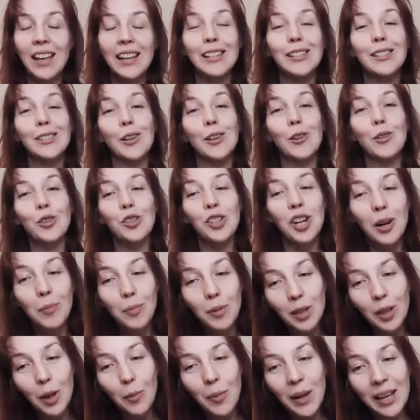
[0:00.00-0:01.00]
So
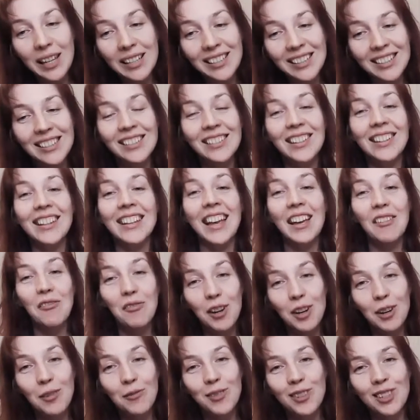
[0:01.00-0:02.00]
sharpen your pencil, get
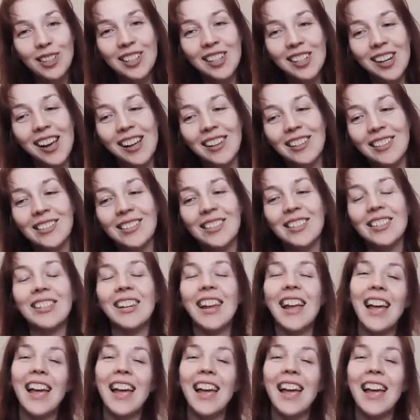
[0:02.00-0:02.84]
ready for a challenge,